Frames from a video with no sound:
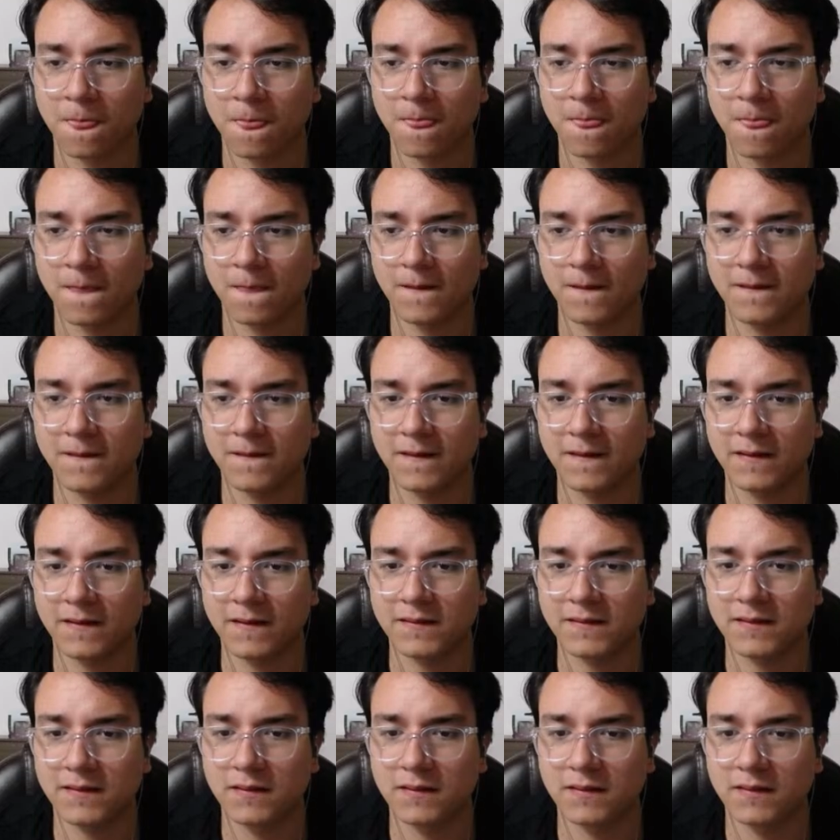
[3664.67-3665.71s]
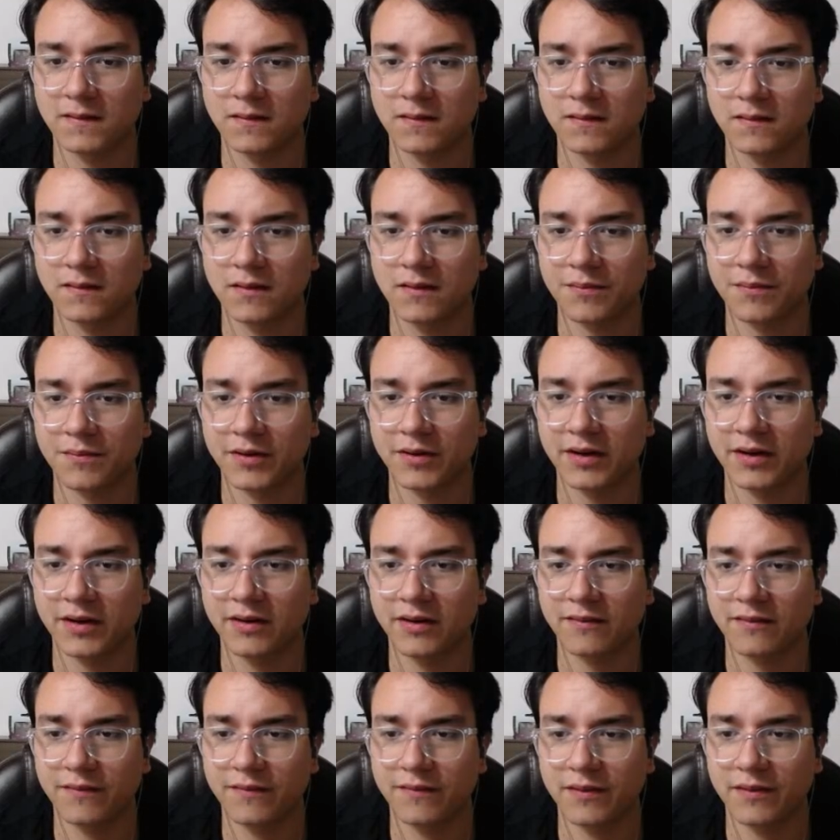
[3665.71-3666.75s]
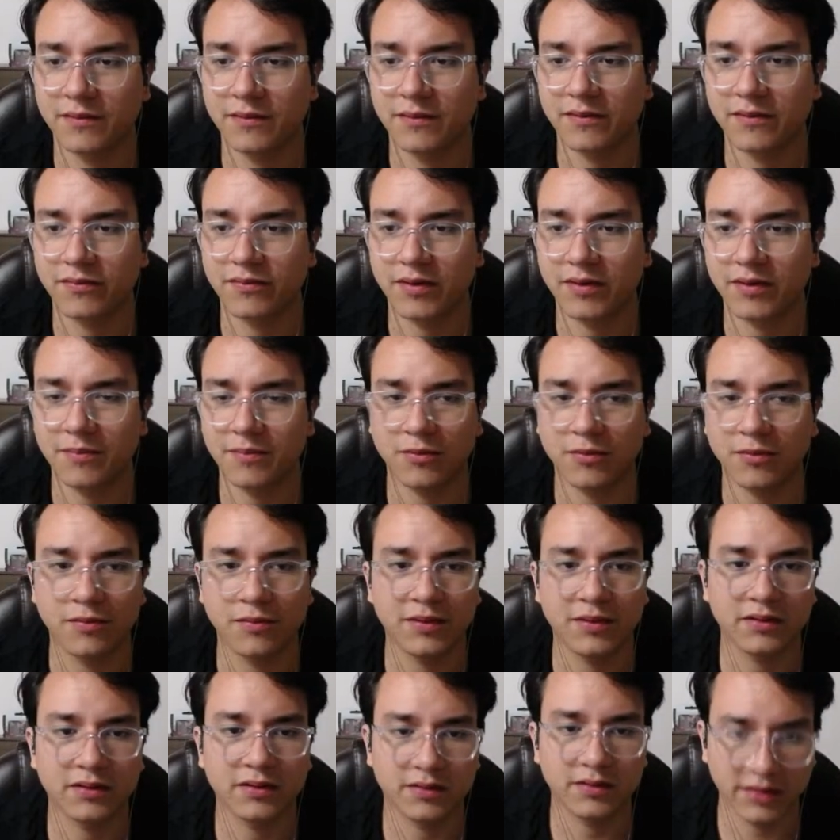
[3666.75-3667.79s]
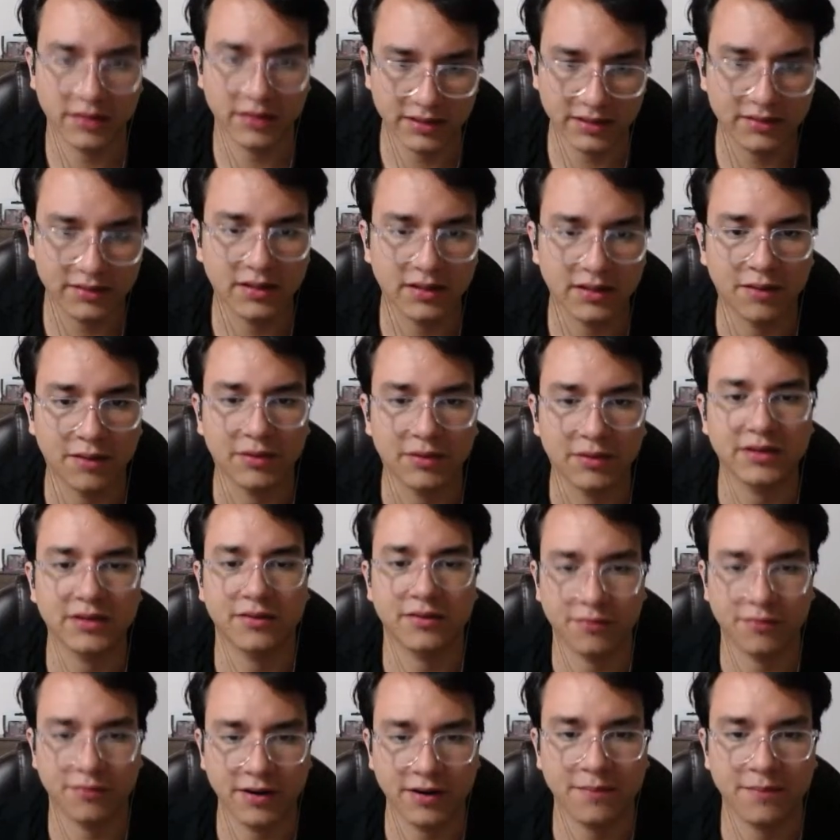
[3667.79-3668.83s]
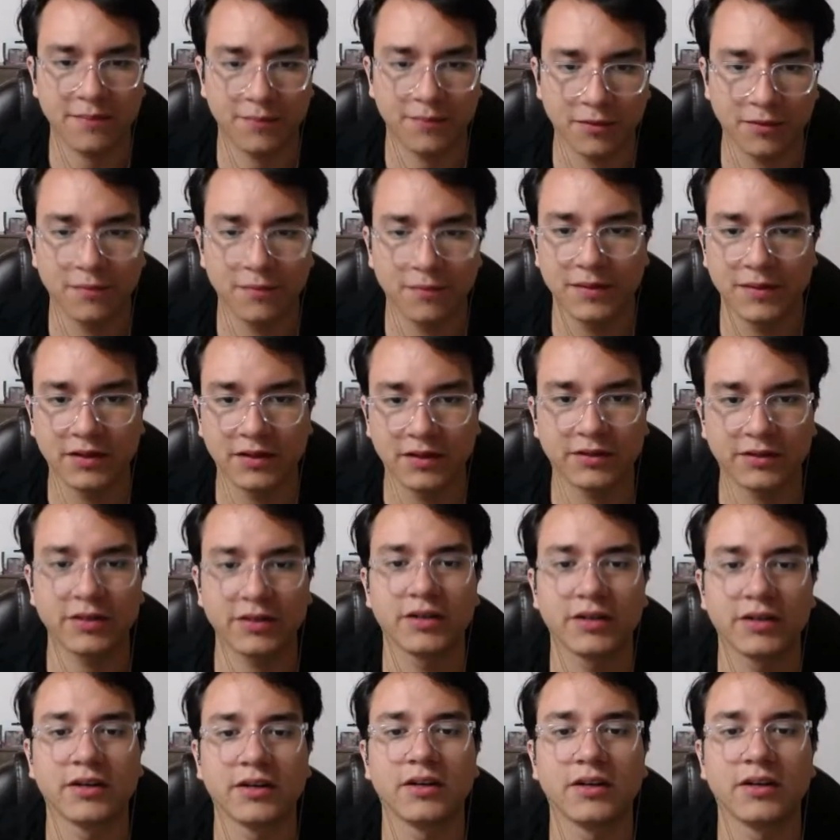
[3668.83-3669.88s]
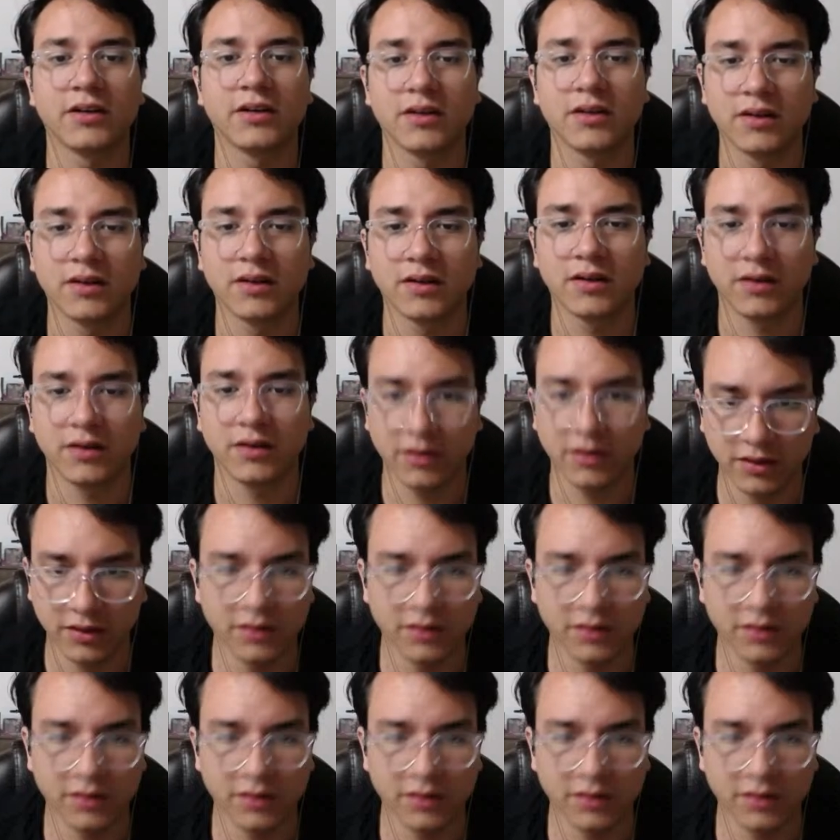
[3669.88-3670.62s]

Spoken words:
takes and deprecated in favor of thread pool builder. Yes, I want a thread pool builder new.